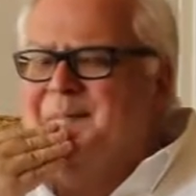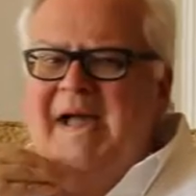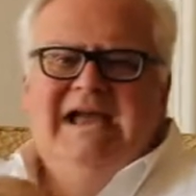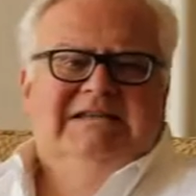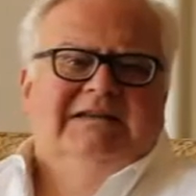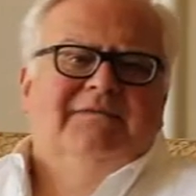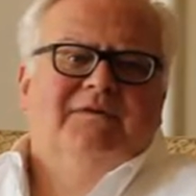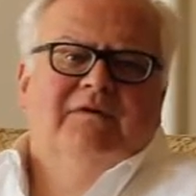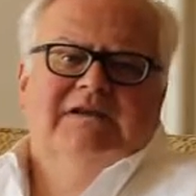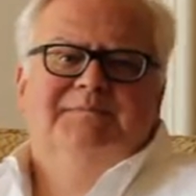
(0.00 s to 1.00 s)
magic of
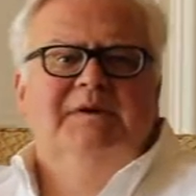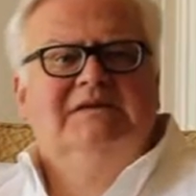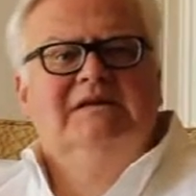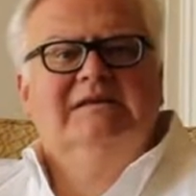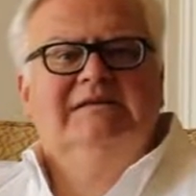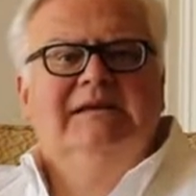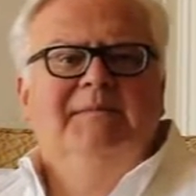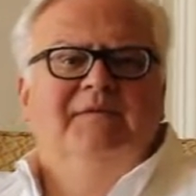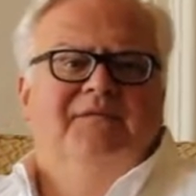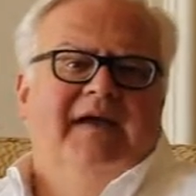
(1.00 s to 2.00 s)
Christmas
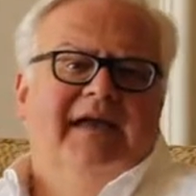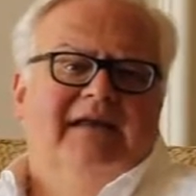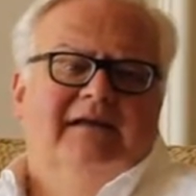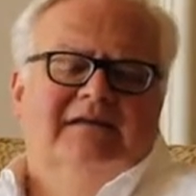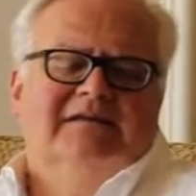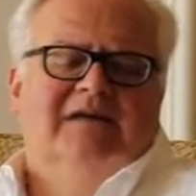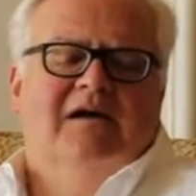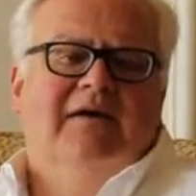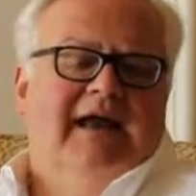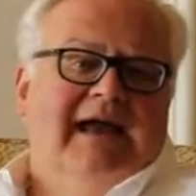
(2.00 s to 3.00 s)
seemed to fade. There's
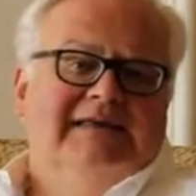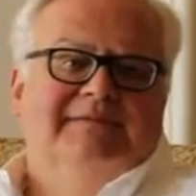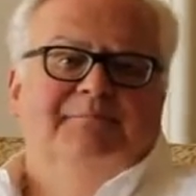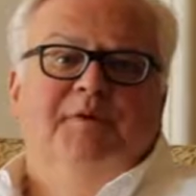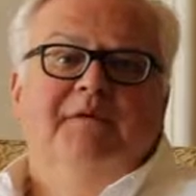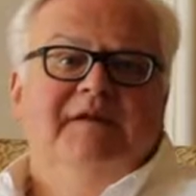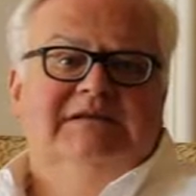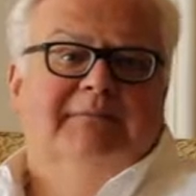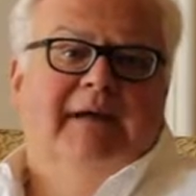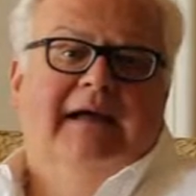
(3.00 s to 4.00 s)
all kinds of
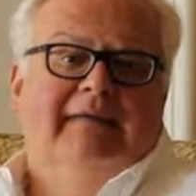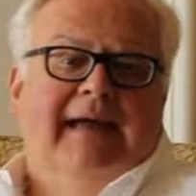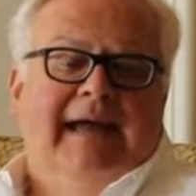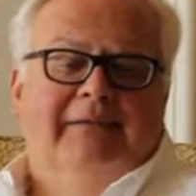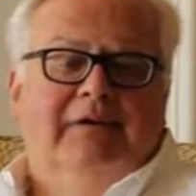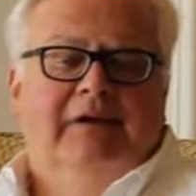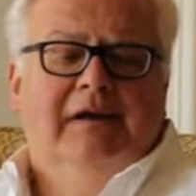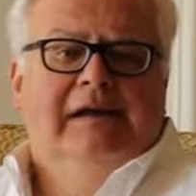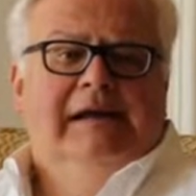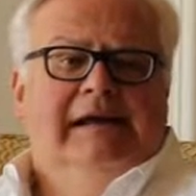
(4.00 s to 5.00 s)
movies about that
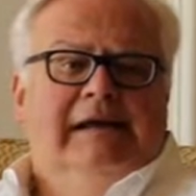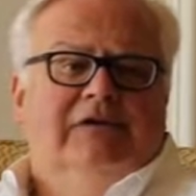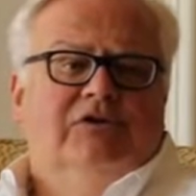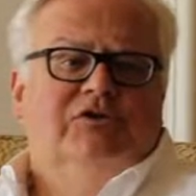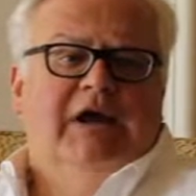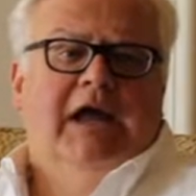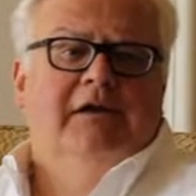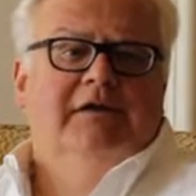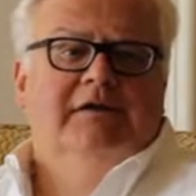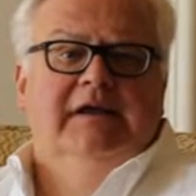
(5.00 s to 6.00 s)
when our
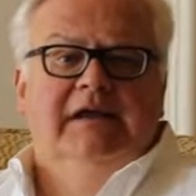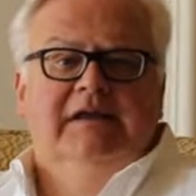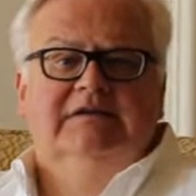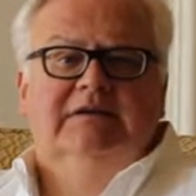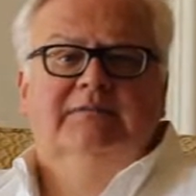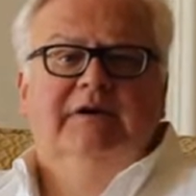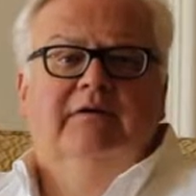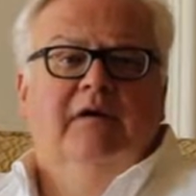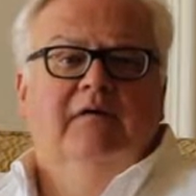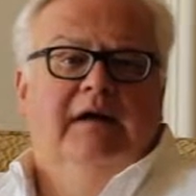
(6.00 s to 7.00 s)
childhood ends and we
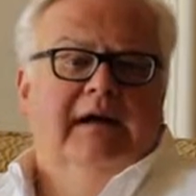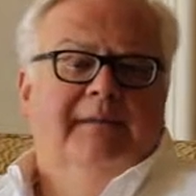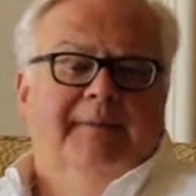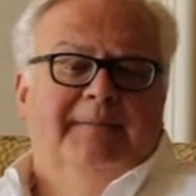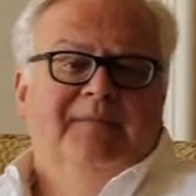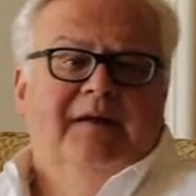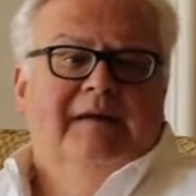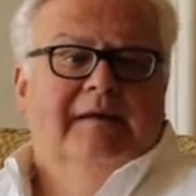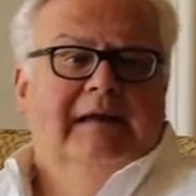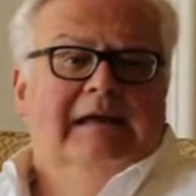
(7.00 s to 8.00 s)
grow up and
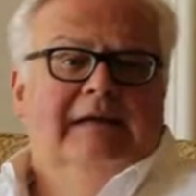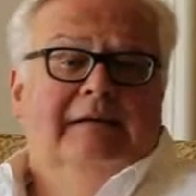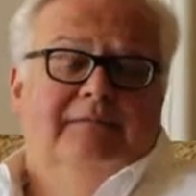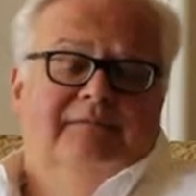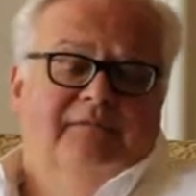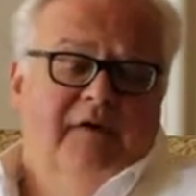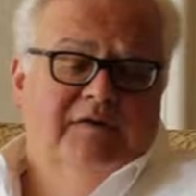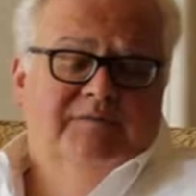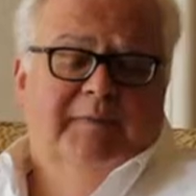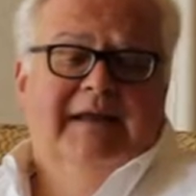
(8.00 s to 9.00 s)

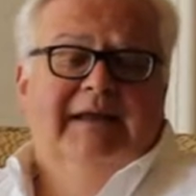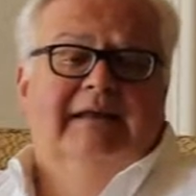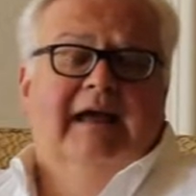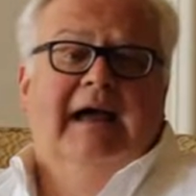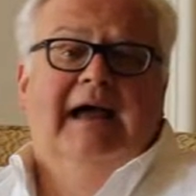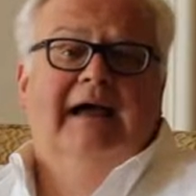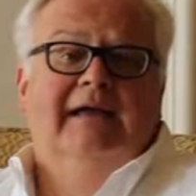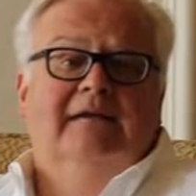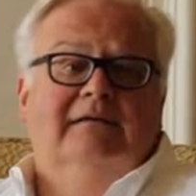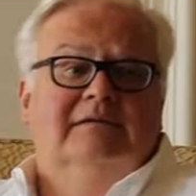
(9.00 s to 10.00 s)
folks begin to die
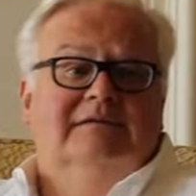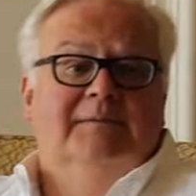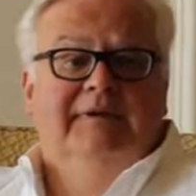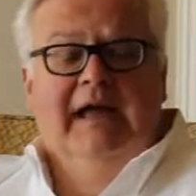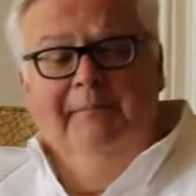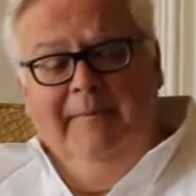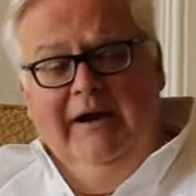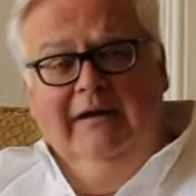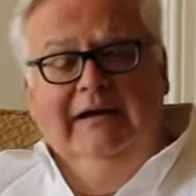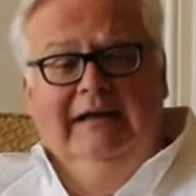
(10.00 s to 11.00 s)
and some got
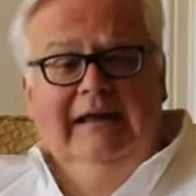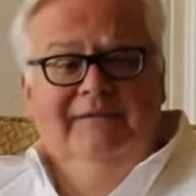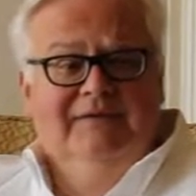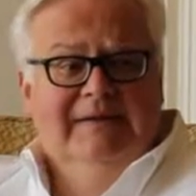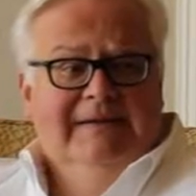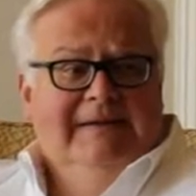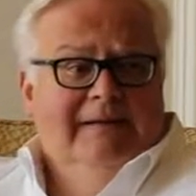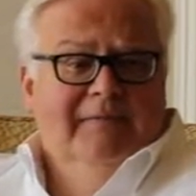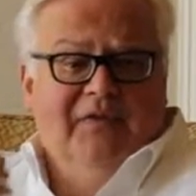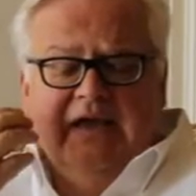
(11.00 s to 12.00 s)
married and left.
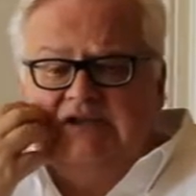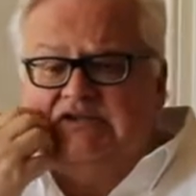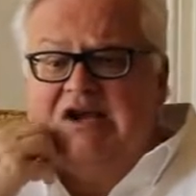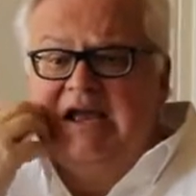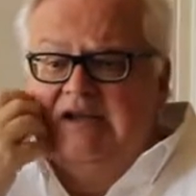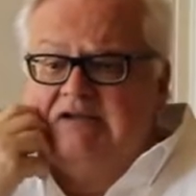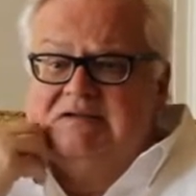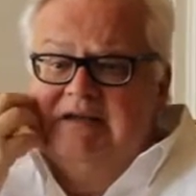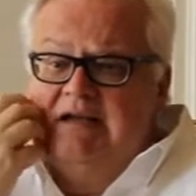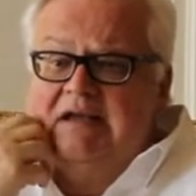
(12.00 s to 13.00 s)
But things
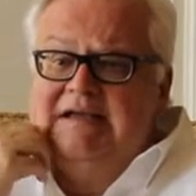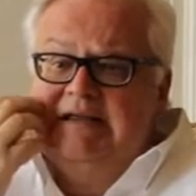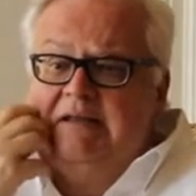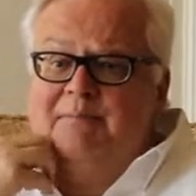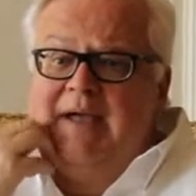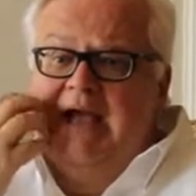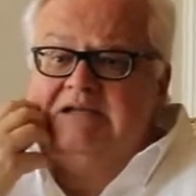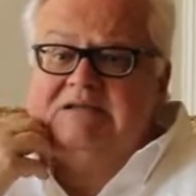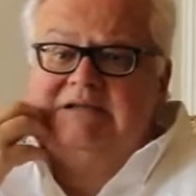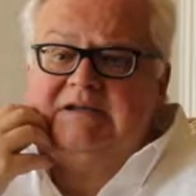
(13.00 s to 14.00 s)
changed and the
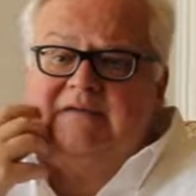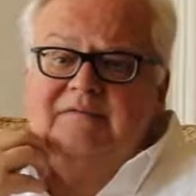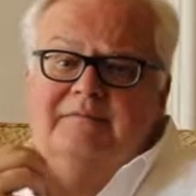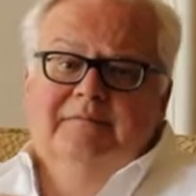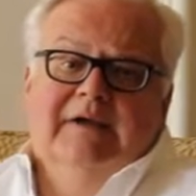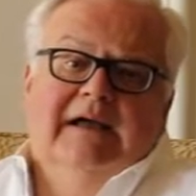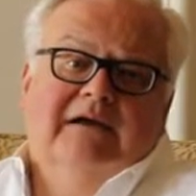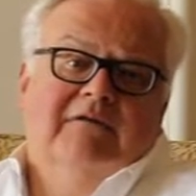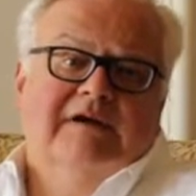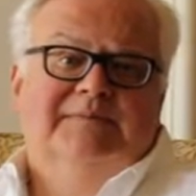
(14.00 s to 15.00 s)
magic of my
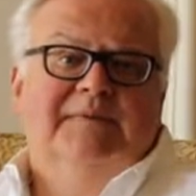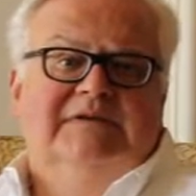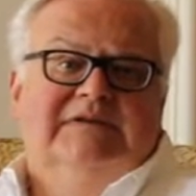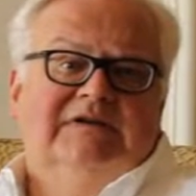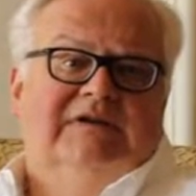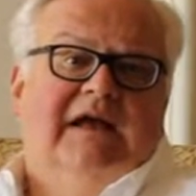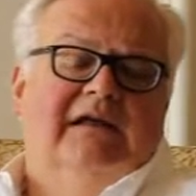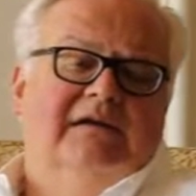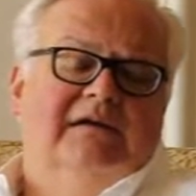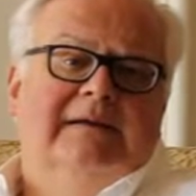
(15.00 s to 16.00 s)
Christmas as a
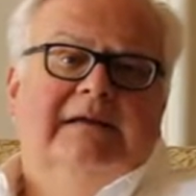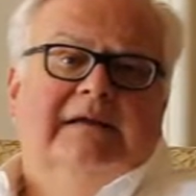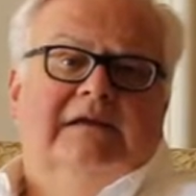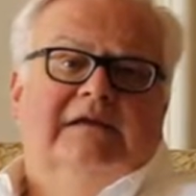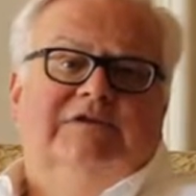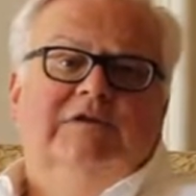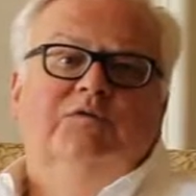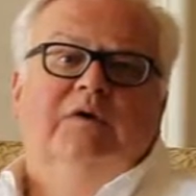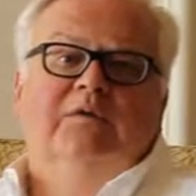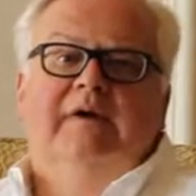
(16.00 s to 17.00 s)
childhood
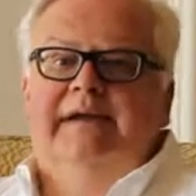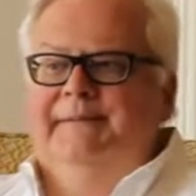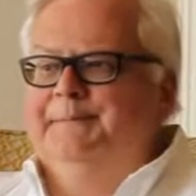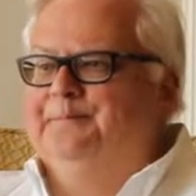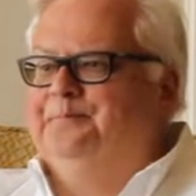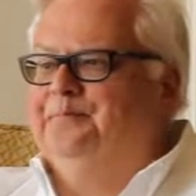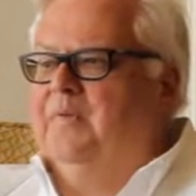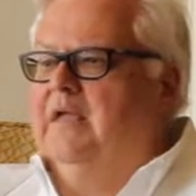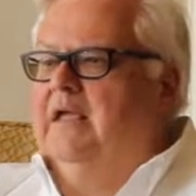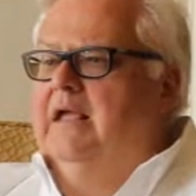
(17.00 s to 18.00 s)
soon went away.
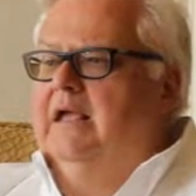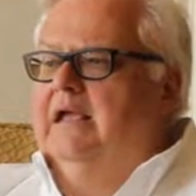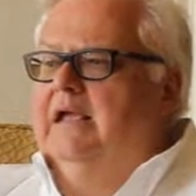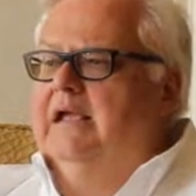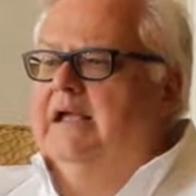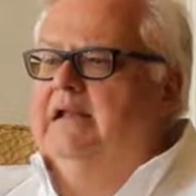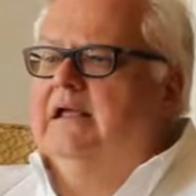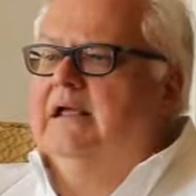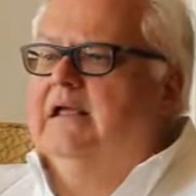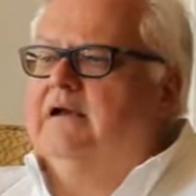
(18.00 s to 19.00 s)

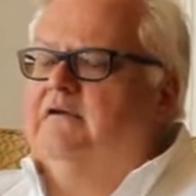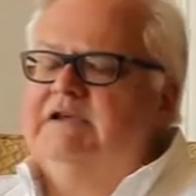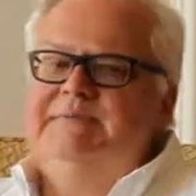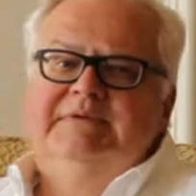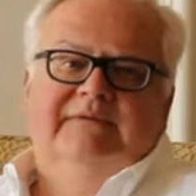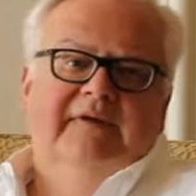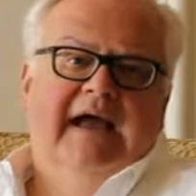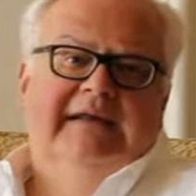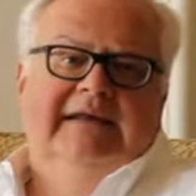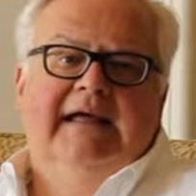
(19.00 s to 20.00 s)
In Christmas of
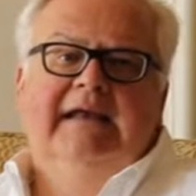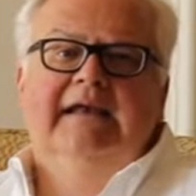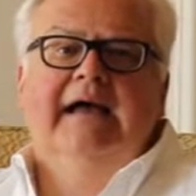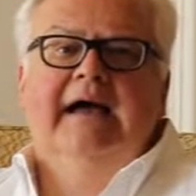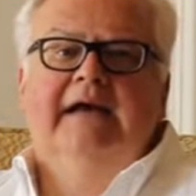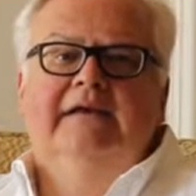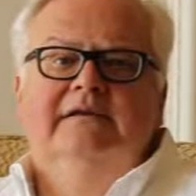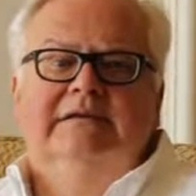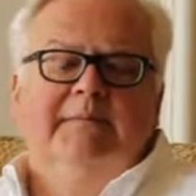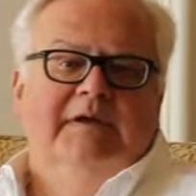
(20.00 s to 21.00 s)

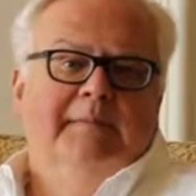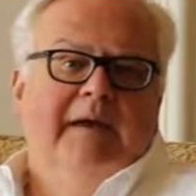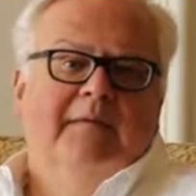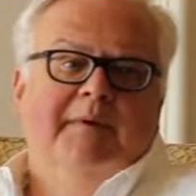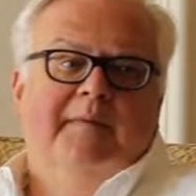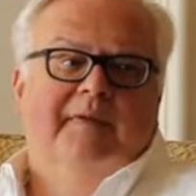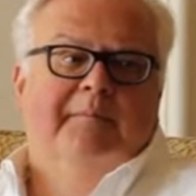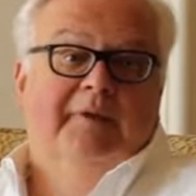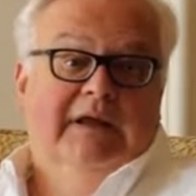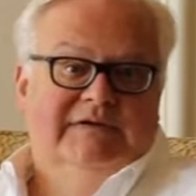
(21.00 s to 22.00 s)
1989, some of you may remember the
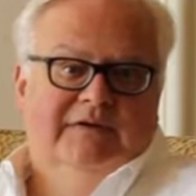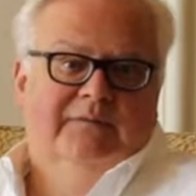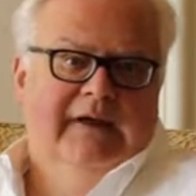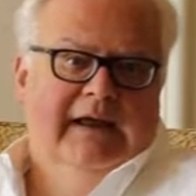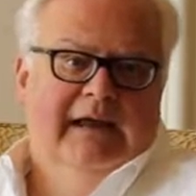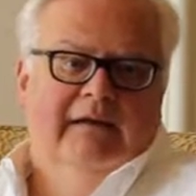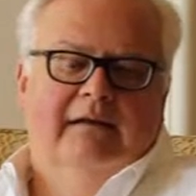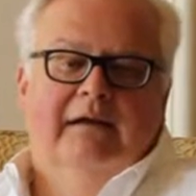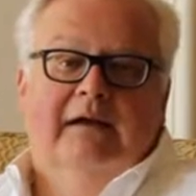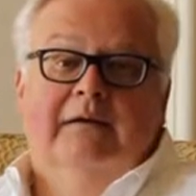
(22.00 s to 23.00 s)
blizzard we
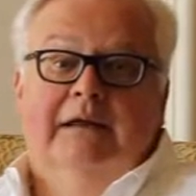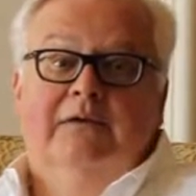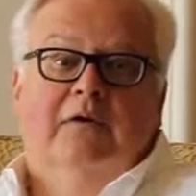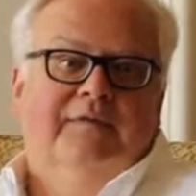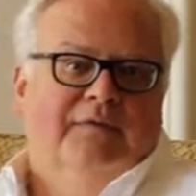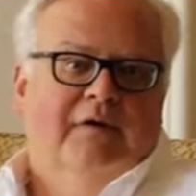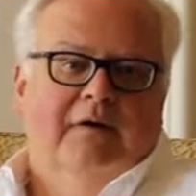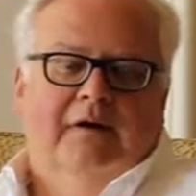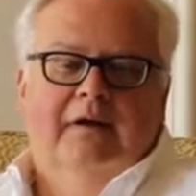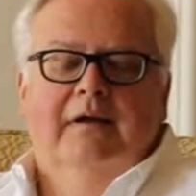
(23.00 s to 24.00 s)
had in North
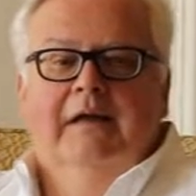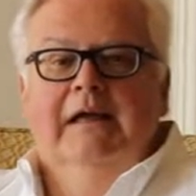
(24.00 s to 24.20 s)
Florida.